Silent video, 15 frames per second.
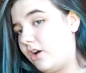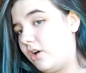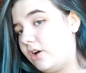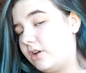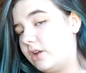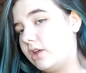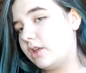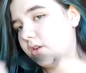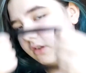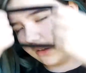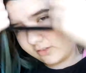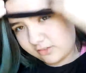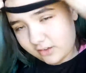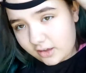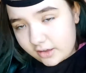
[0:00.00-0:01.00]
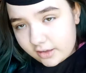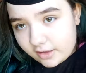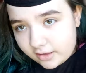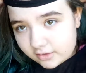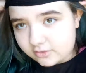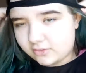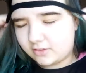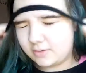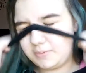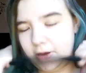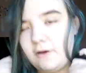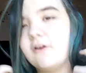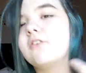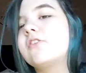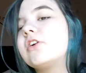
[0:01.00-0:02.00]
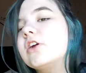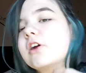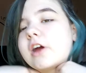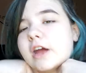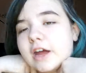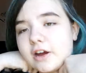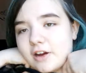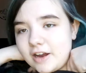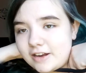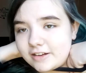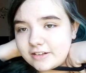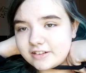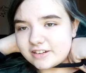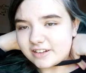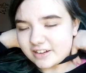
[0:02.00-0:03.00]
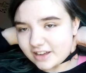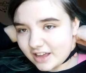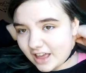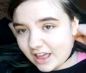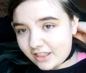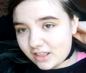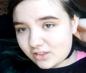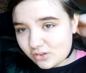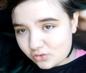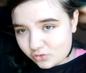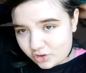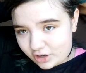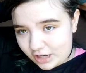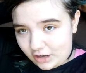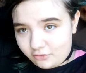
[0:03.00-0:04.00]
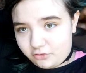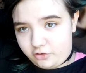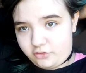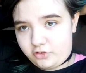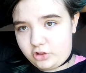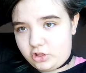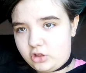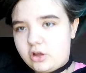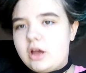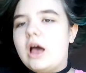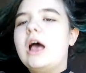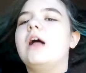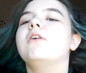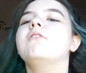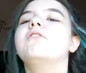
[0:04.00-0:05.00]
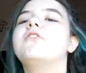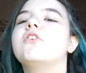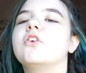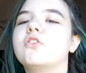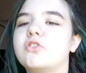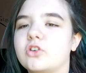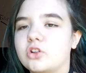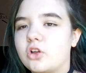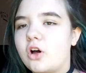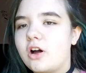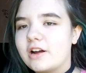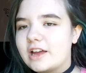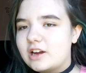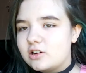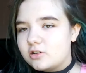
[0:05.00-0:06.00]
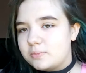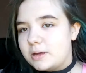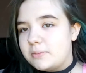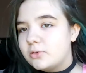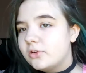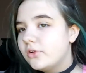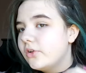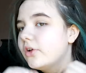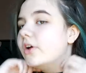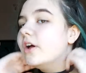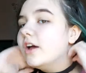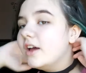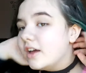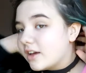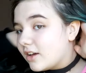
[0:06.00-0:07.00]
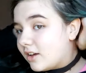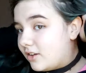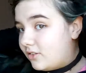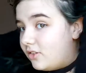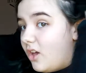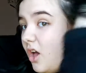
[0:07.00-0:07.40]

on, you just slip it over your hair, and this is very helpful for long-haired people. Because